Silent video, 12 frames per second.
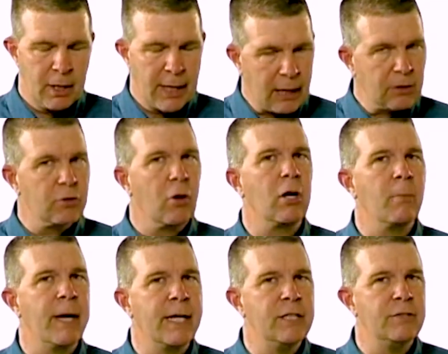Now let's talk
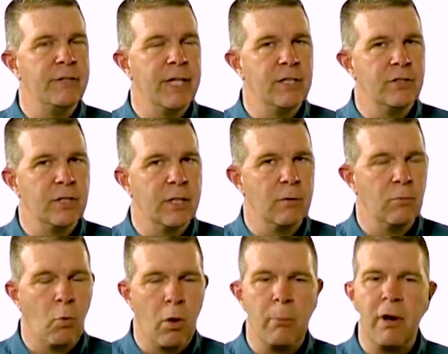about HVAC,
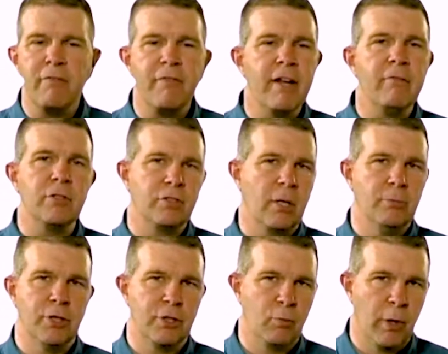one of my favorite
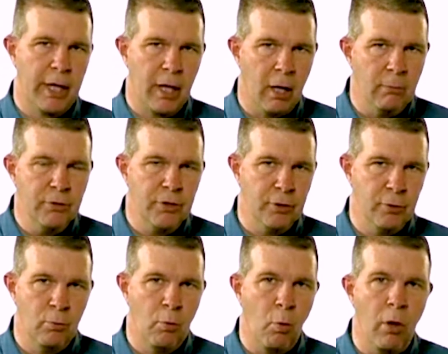subjects when it comes
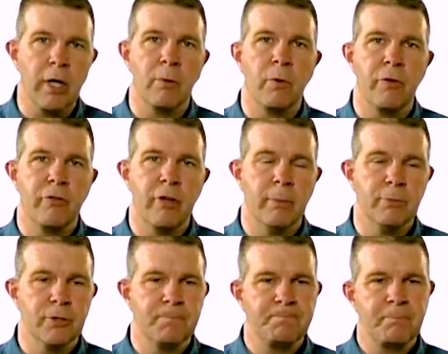to working with SIPs.